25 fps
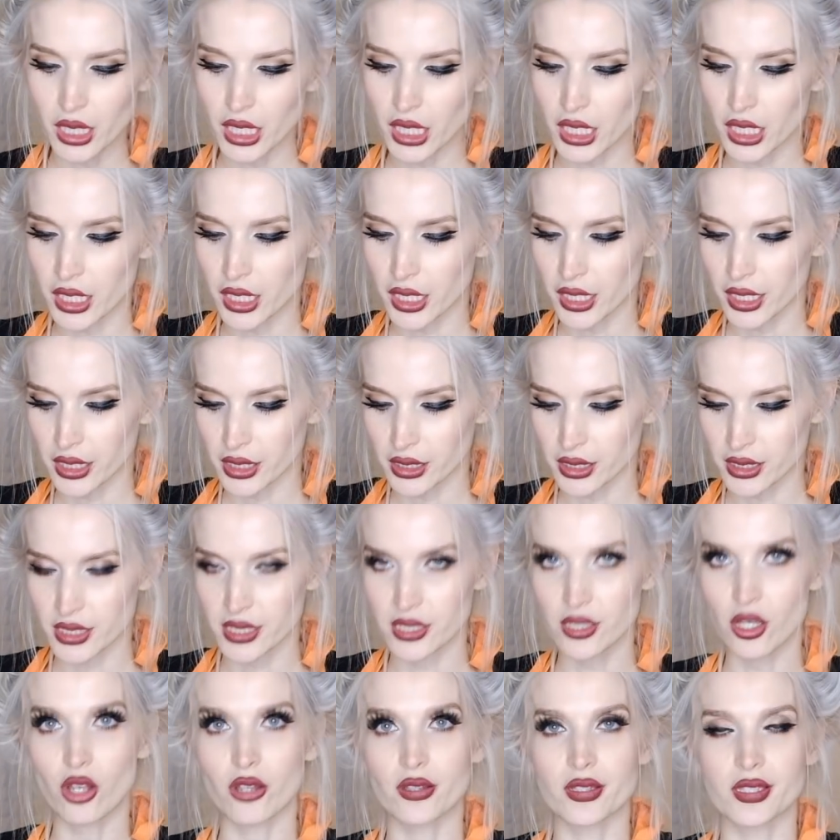and
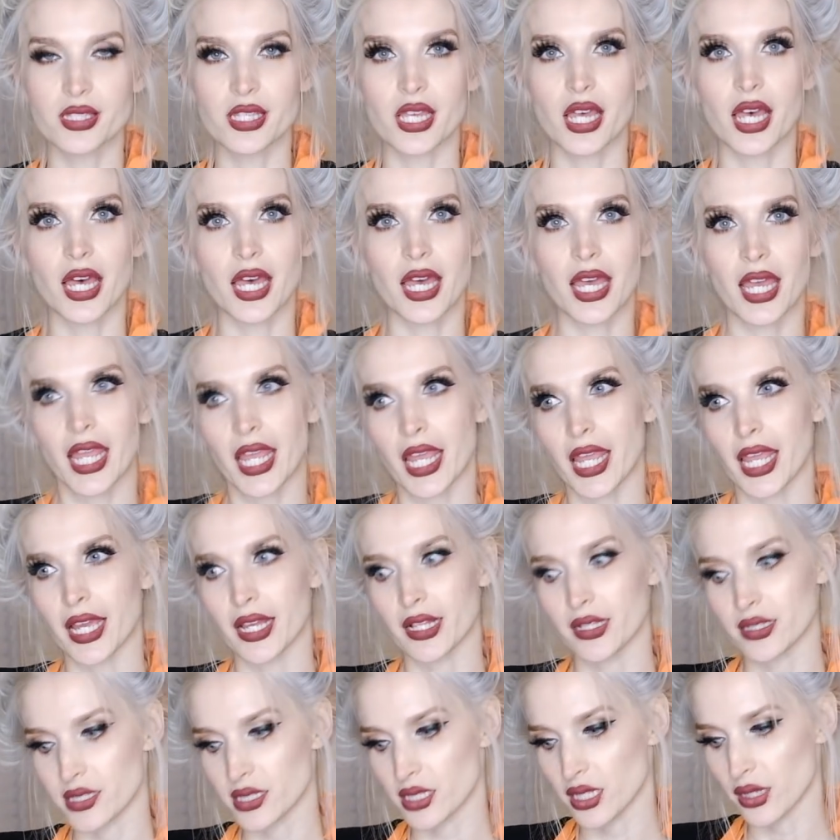salsa
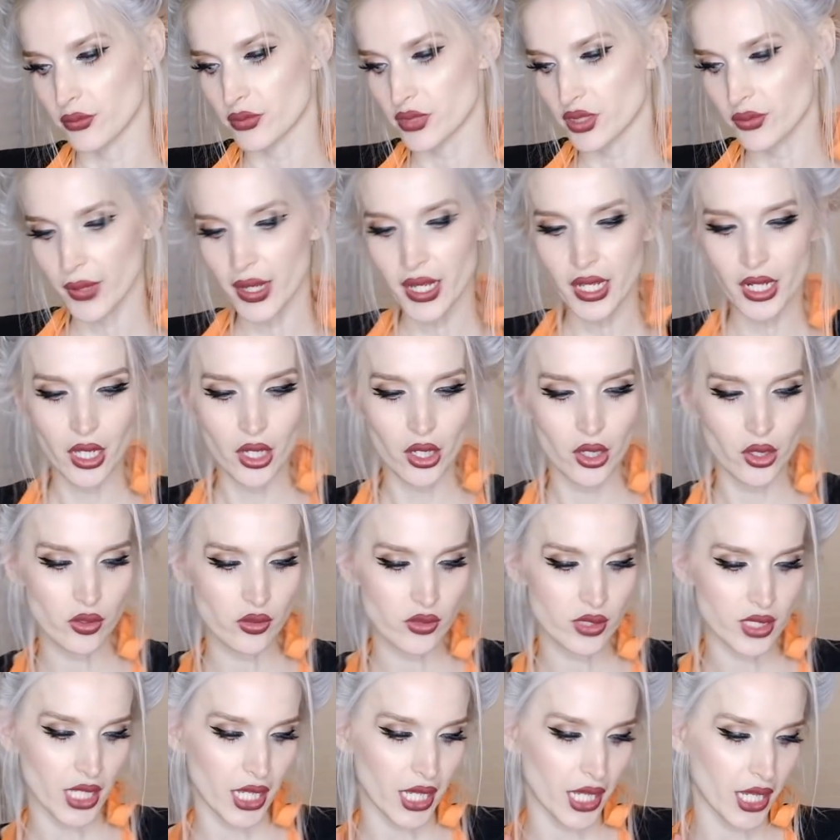and some
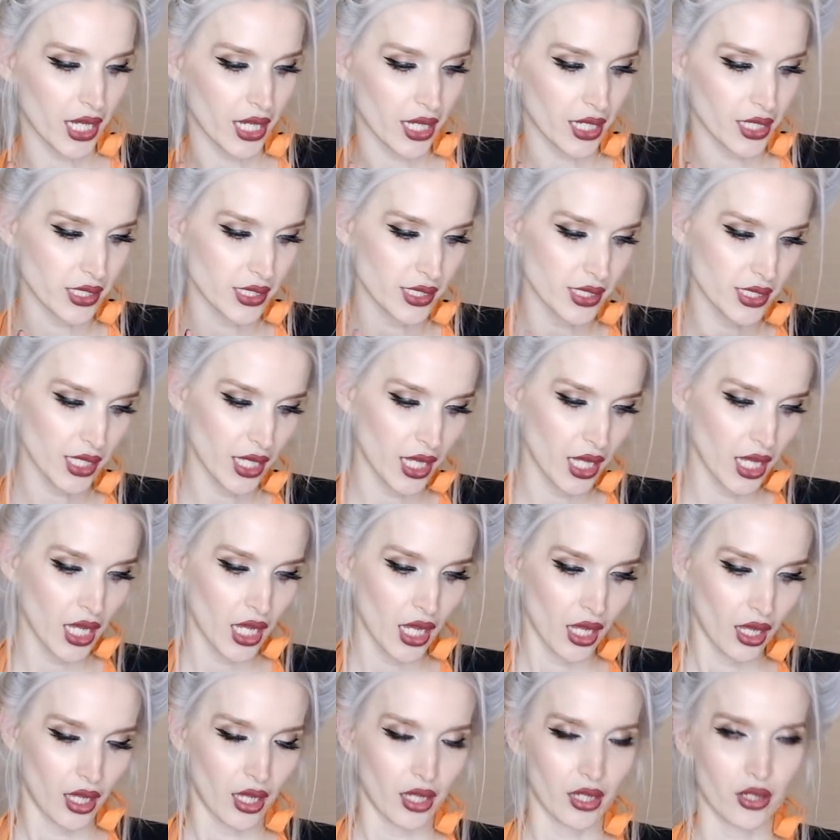tomatoes and
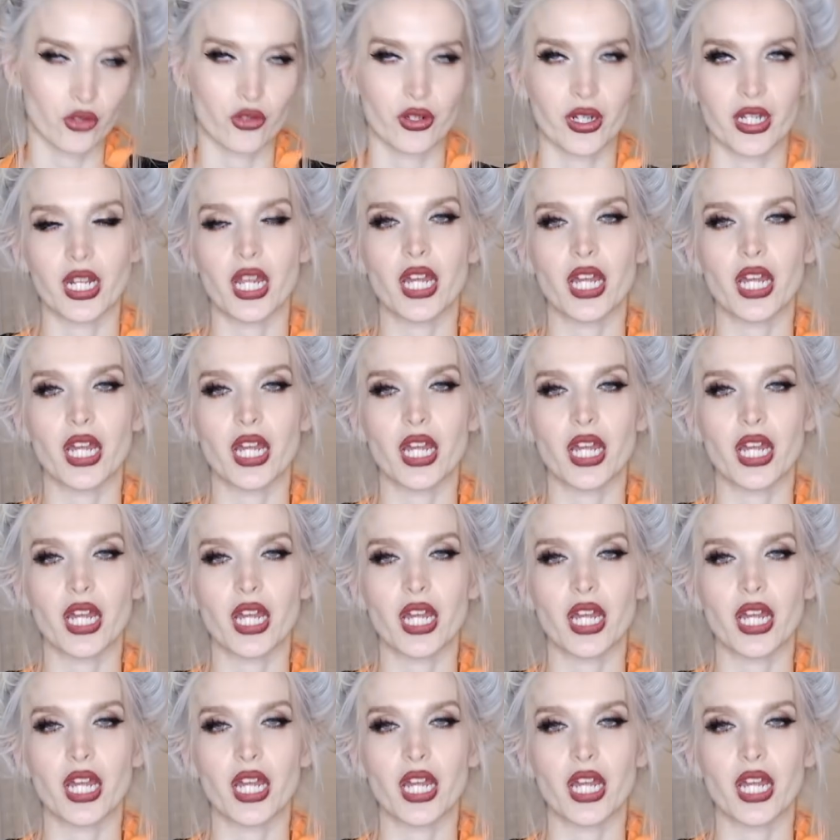green